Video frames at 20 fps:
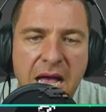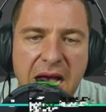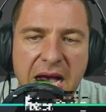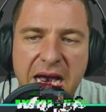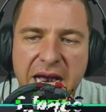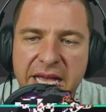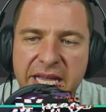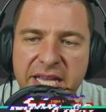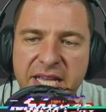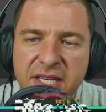
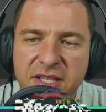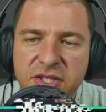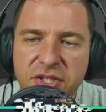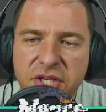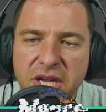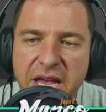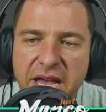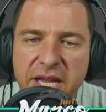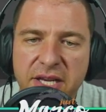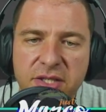I can
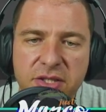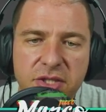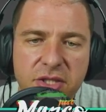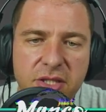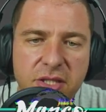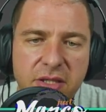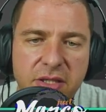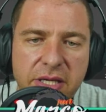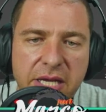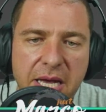change
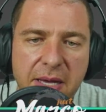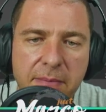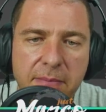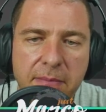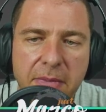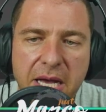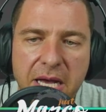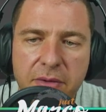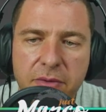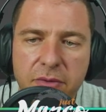the
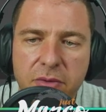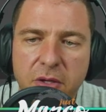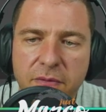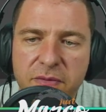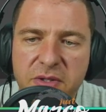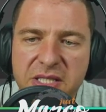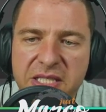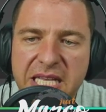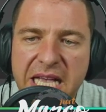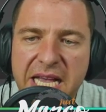amount
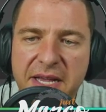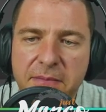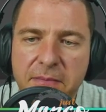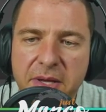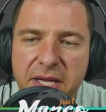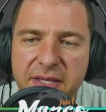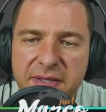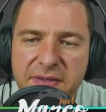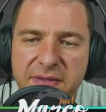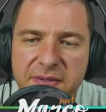of
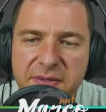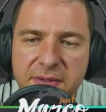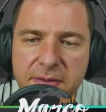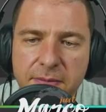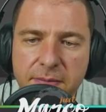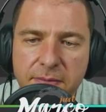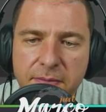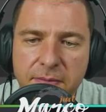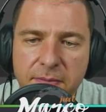segments,